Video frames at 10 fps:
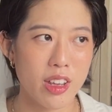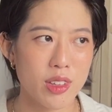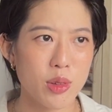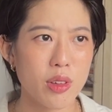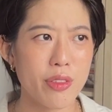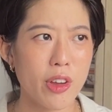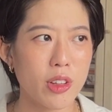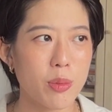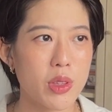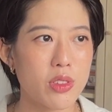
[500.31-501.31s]
So it felt
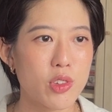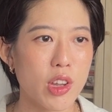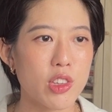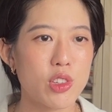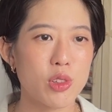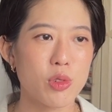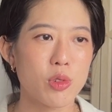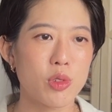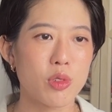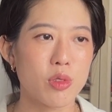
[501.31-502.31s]
a bit strange
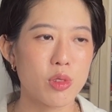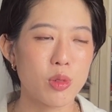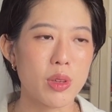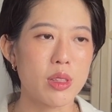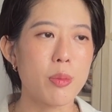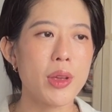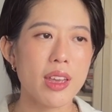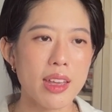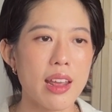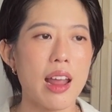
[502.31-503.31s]
to be dipping in and